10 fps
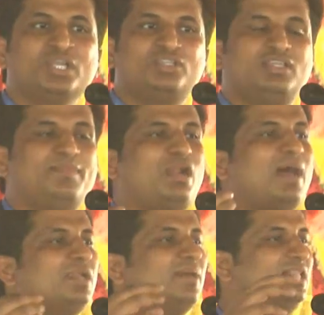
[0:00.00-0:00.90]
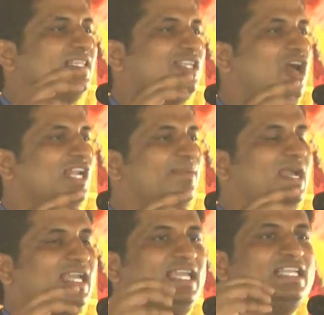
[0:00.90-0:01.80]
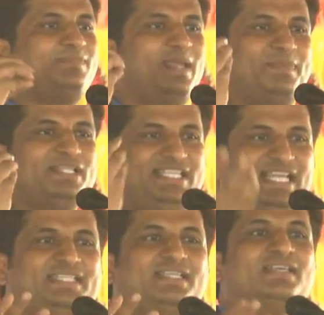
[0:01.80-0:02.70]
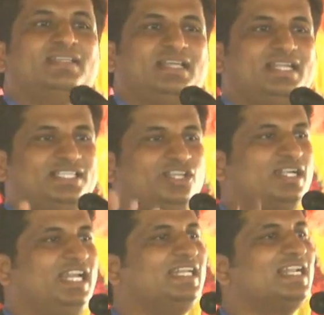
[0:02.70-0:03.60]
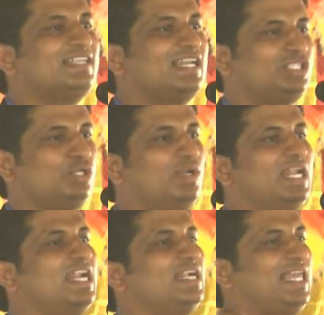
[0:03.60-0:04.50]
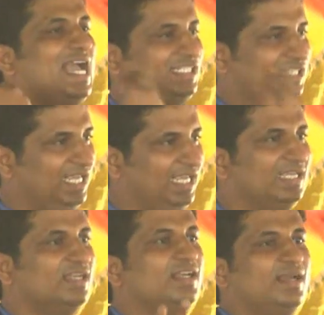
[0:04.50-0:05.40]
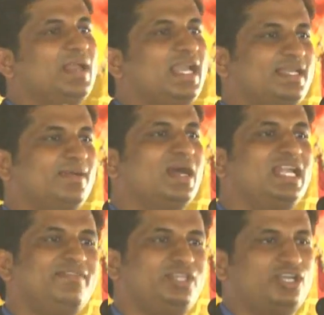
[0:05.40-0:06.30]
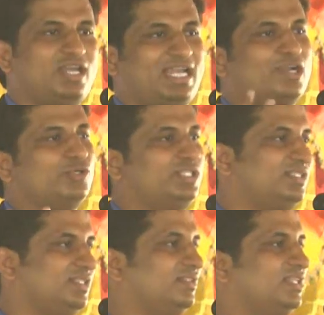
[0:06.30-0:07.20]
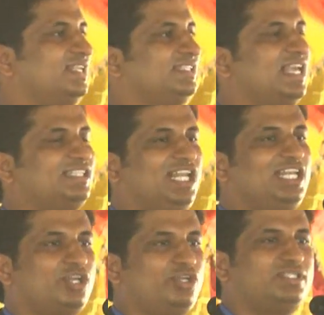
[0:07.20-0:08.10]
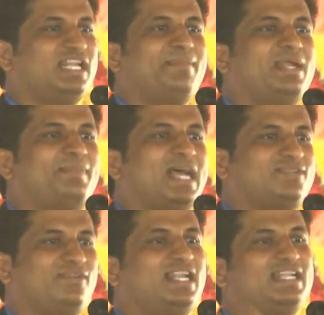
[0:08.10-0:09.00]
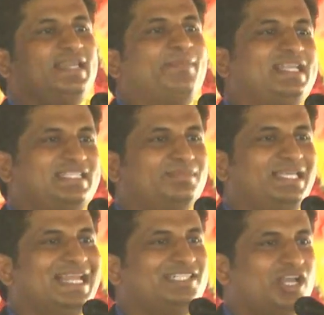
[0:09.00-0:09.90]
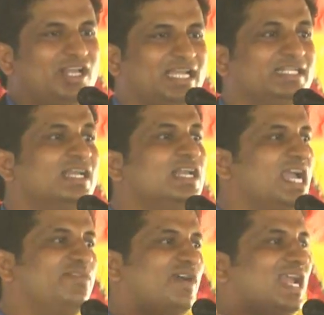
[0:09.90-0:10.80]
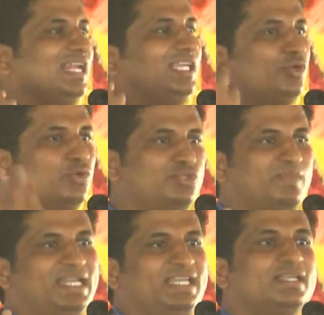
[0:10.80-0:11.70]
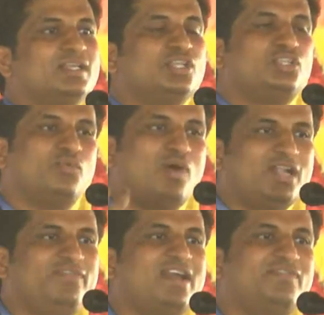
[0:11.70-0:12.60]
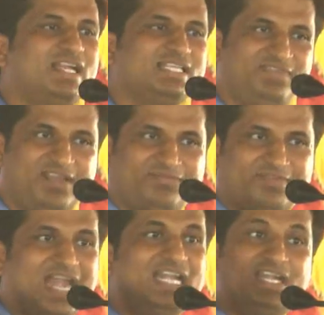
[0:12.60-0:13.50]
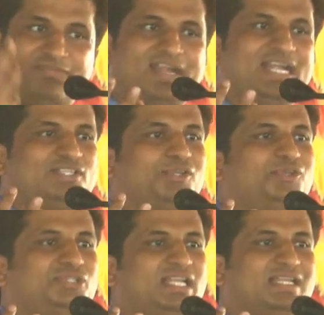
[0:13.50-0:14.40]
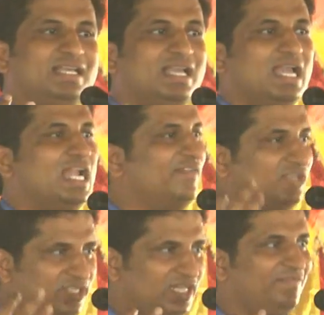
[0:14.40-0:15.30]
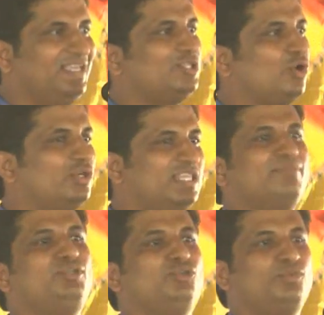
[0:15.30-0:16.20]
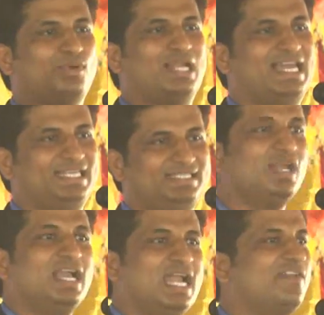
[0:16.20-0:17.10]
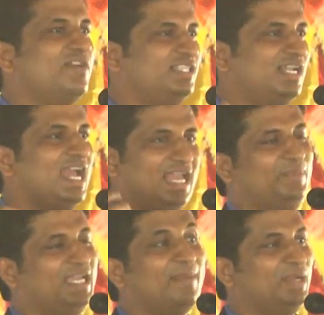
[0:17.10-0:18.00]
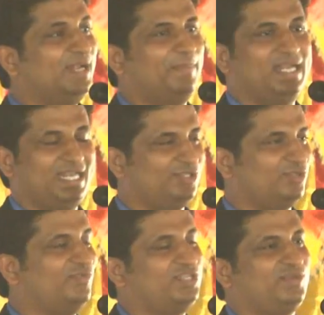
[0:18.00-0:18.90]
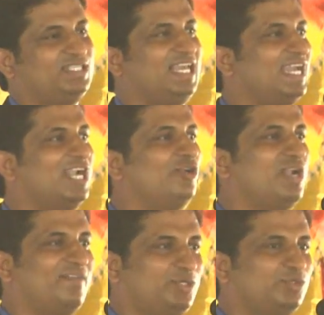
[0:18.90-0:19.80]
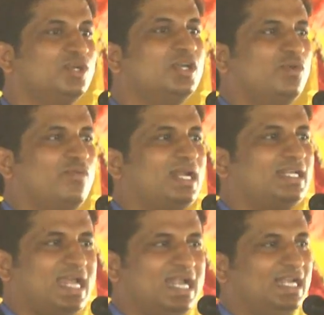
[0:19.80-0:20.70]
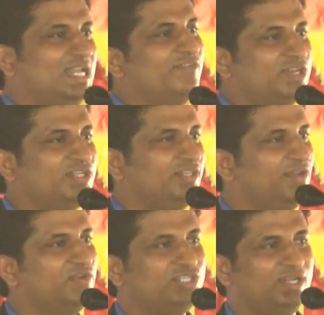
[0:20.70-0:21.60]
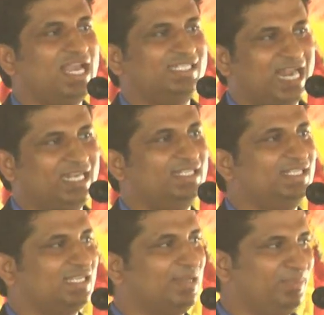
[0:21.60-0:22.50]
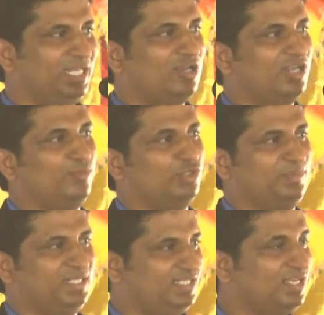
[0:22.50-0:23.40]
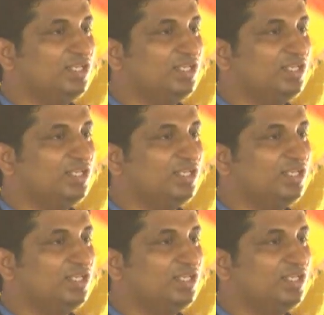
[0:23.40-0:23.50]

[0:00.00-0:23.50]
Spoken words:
So the problem in this online banking is people cheat. That is, your details are stolen and they actually make money with your accounts. That is, they steal your username and password and they buy something else online. And finally, you lose money. So what we have done is we have identified a solution and eventually we sold them to Polaris. And eventually I became independent, which was like I don't have to work. And even eventually I started this company called Bothbridge.